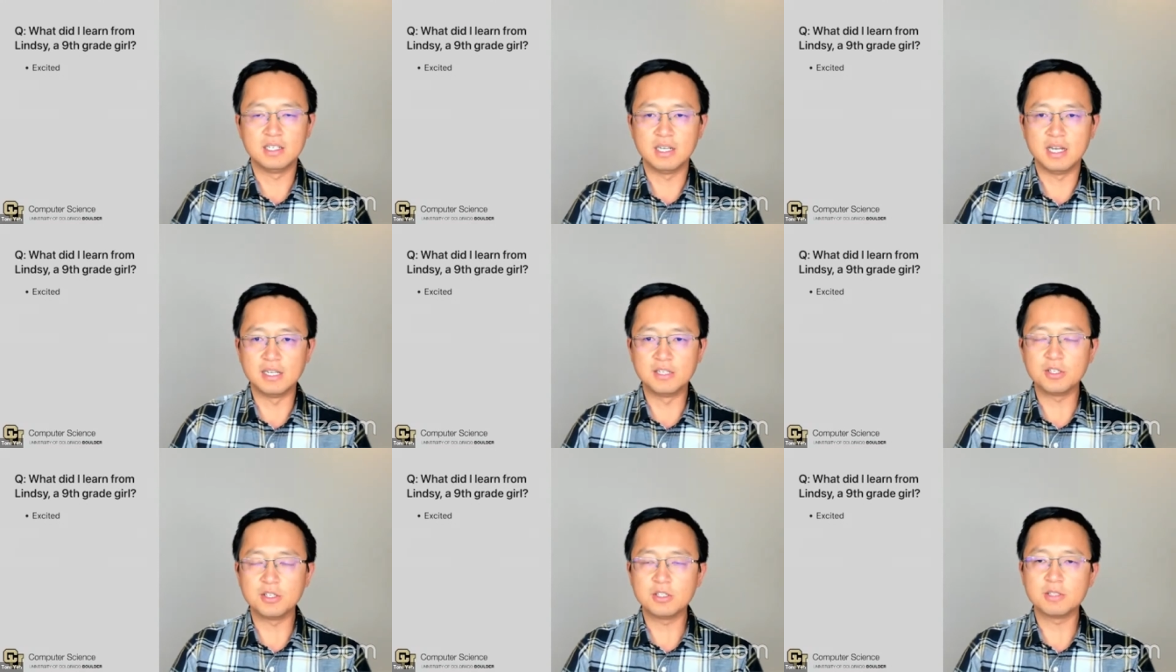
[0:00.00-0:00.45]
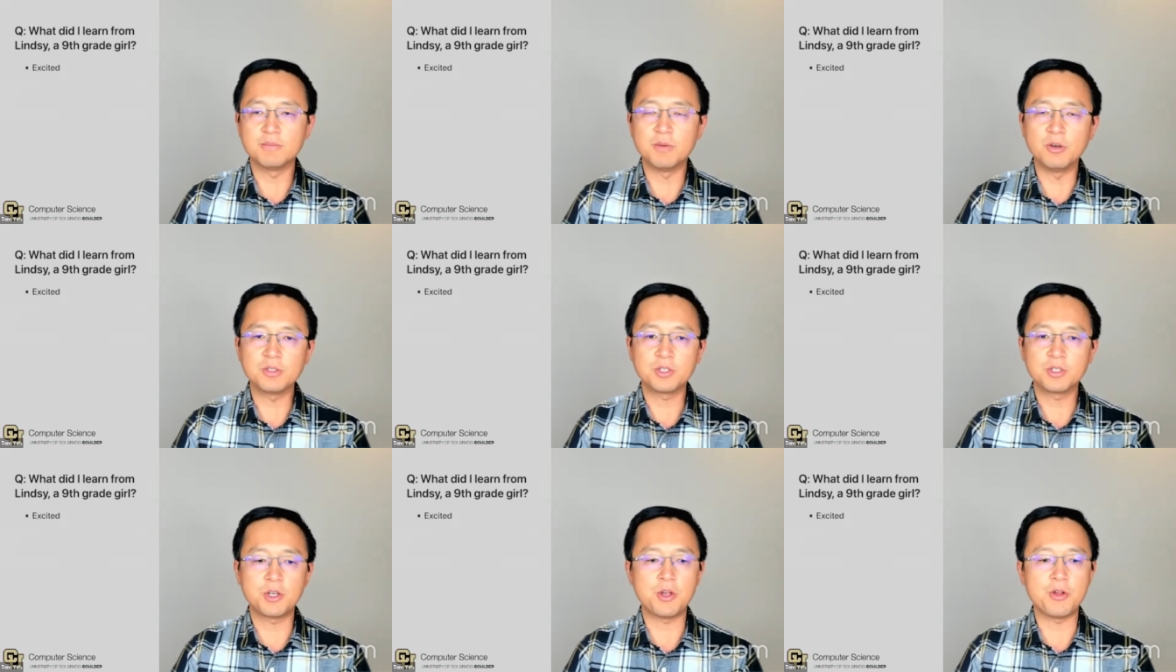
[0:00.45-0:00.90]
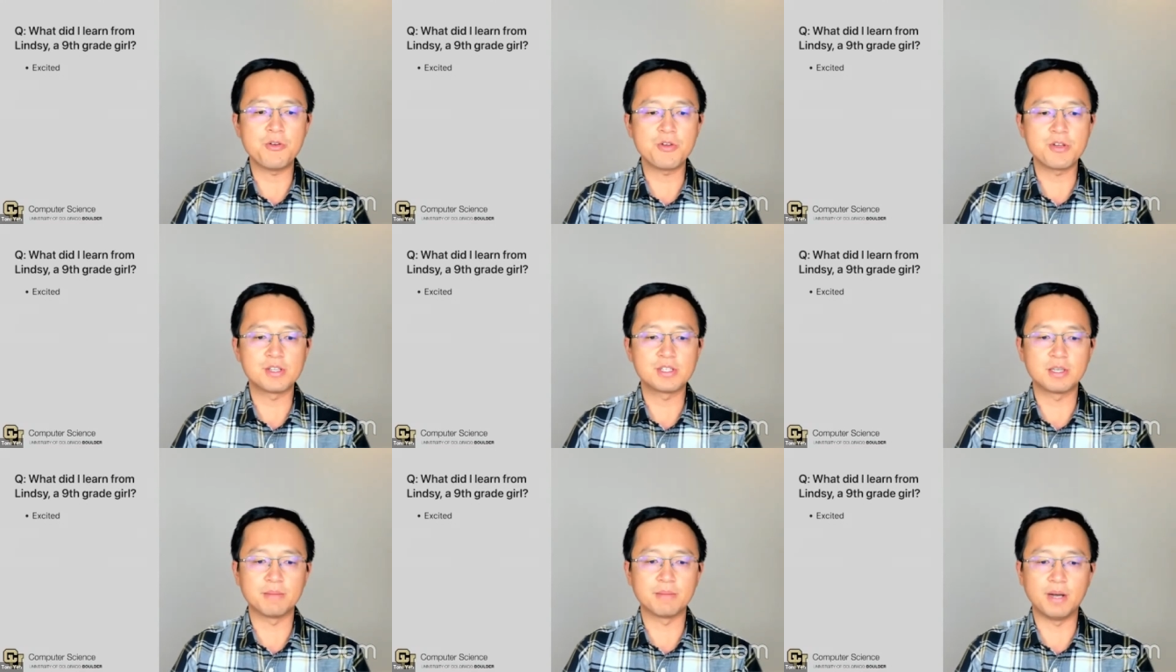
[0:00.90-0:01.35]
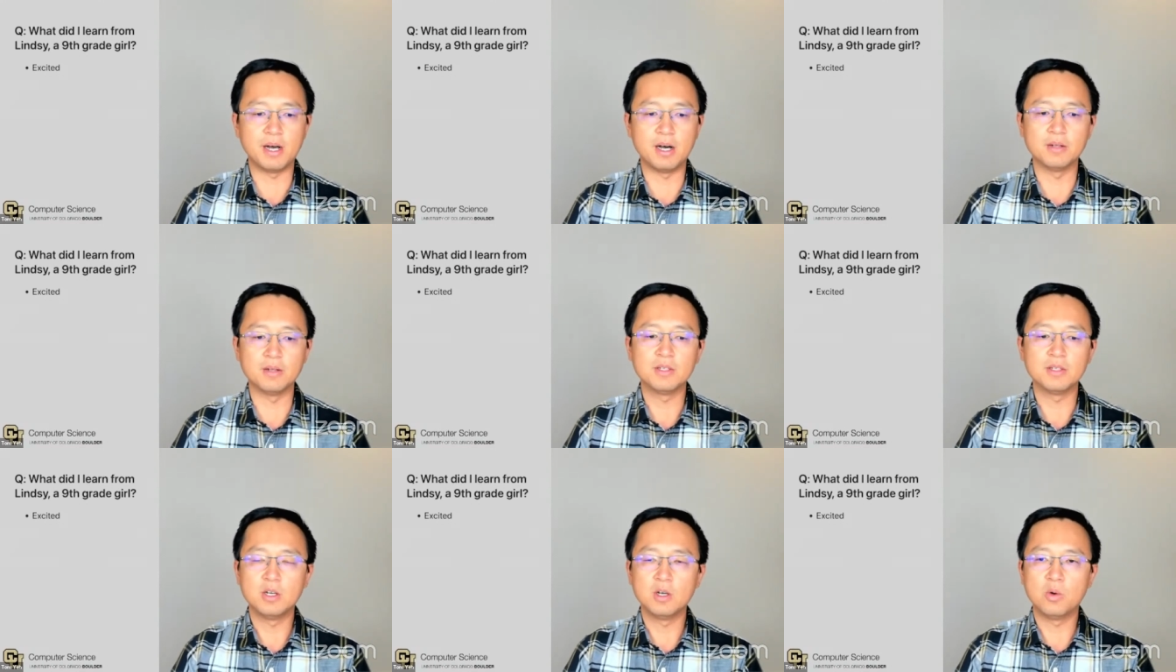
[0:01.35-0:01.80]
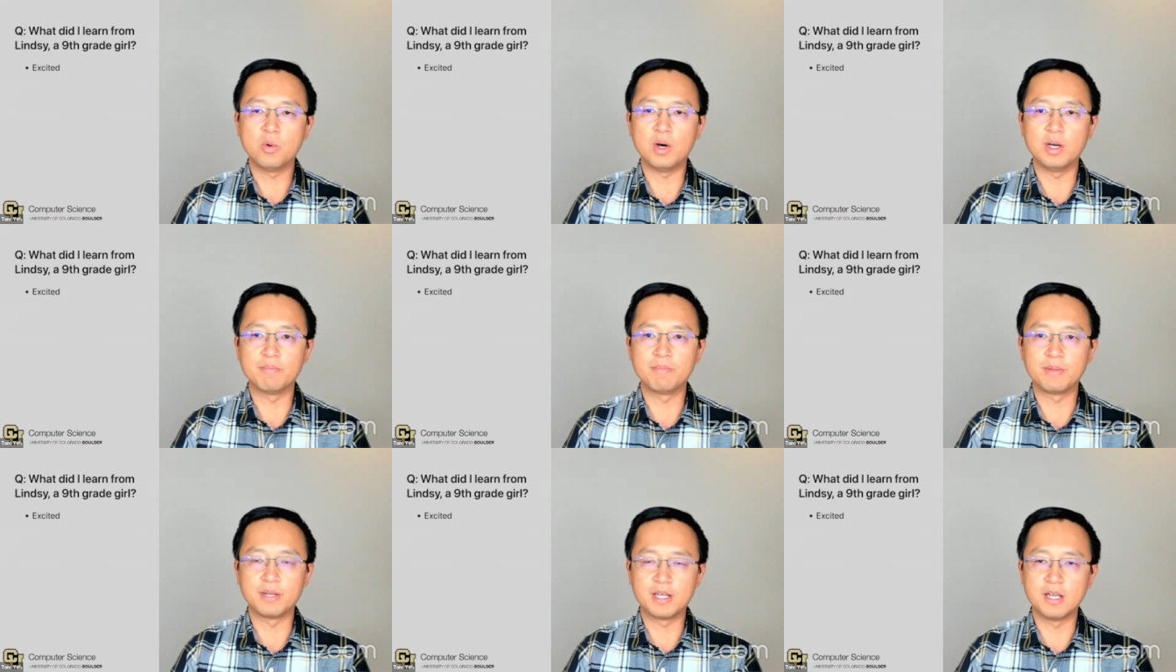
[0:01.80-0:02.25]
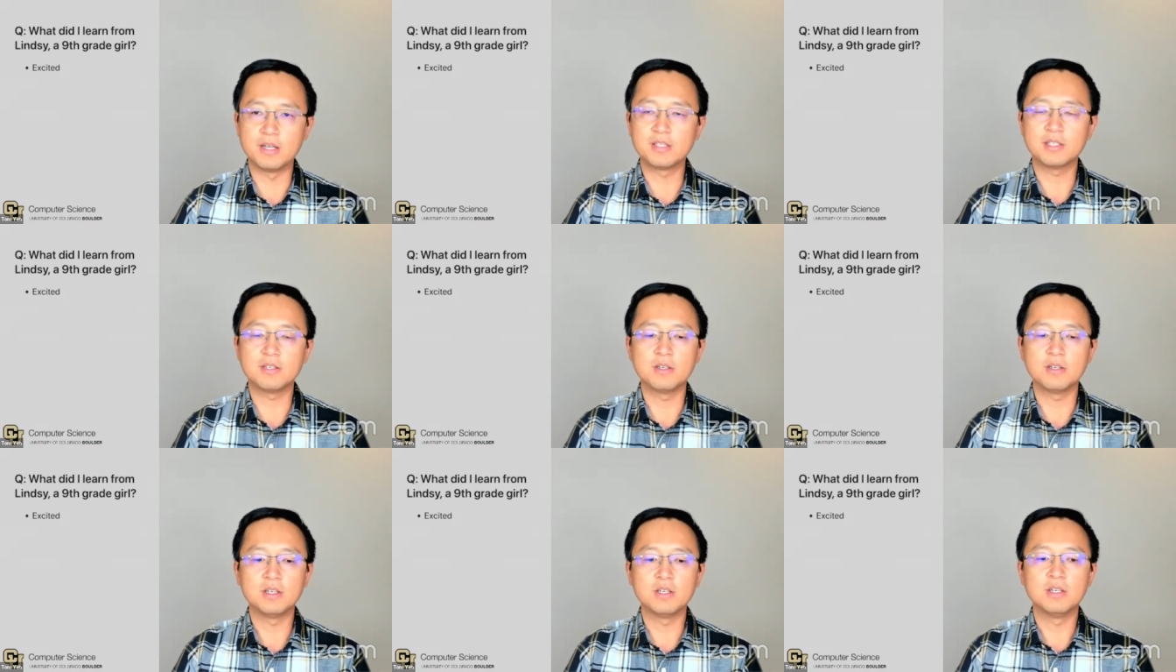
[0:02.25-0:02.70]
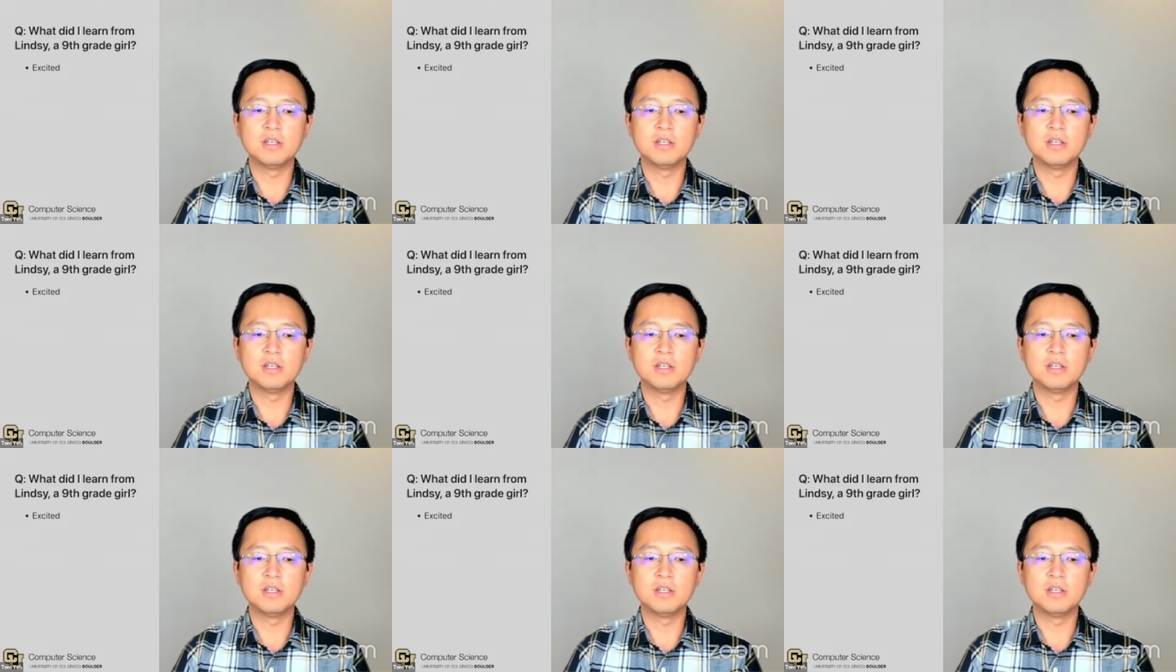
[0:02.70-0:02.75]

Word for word: and she's the most curious about what, because